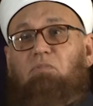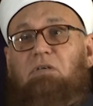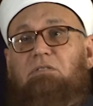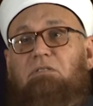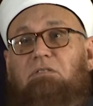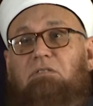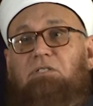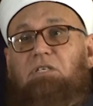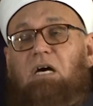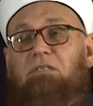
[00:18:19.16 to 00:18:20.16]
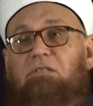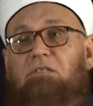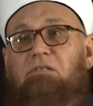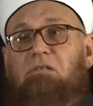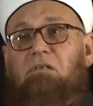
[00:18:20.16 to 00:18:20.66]
once the
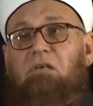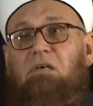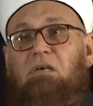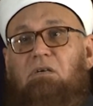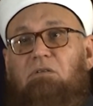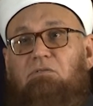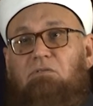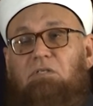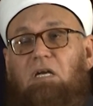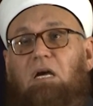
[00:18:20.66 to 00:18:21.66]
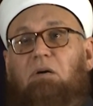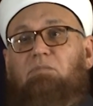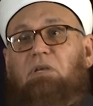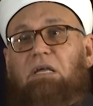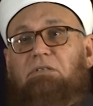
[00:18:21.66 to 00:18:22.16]
chance to
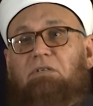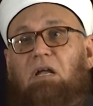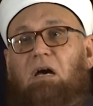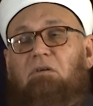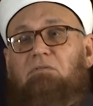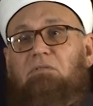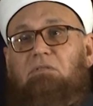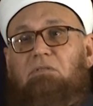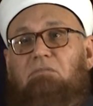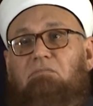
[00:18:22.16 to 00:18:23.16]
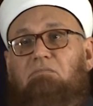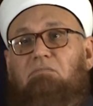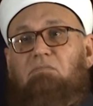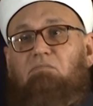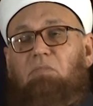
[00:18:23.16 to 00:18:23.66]
circumambulate around
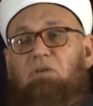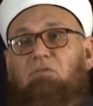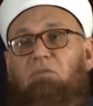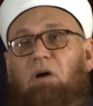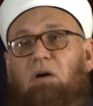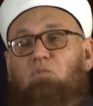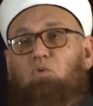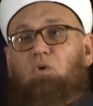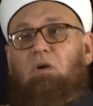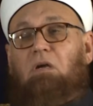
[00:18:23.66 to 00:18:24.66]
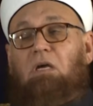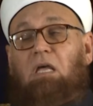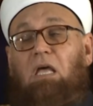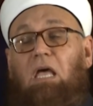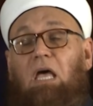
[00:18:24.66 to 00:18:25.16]
Baytul Ma'mur,
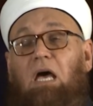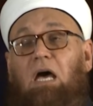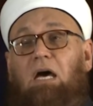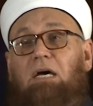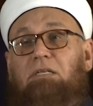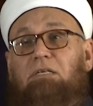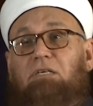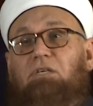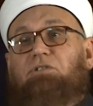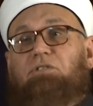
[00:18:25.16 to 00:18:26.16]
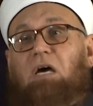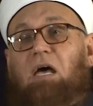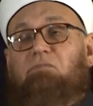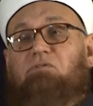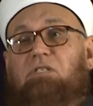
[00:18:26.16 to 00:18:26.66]
and each
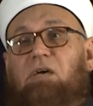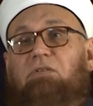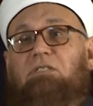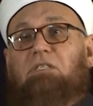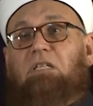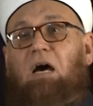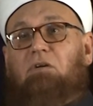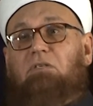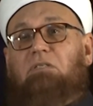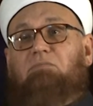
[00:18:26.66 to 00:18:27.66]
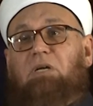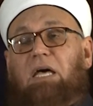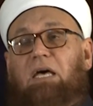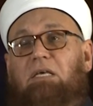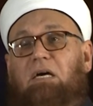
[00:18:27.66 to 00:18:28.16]
time 70,000
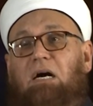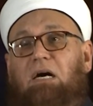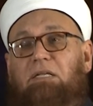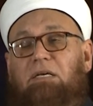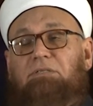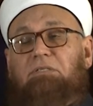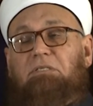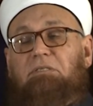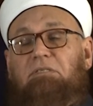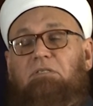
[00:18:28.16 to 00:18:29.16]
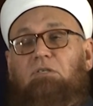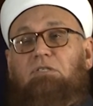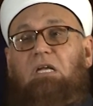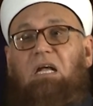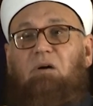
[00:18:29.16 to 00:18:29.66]
malaika and angels,
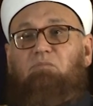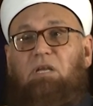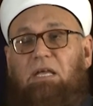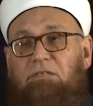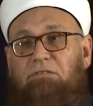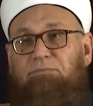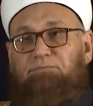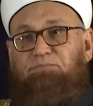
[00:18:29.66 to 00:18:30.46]
circumambulate.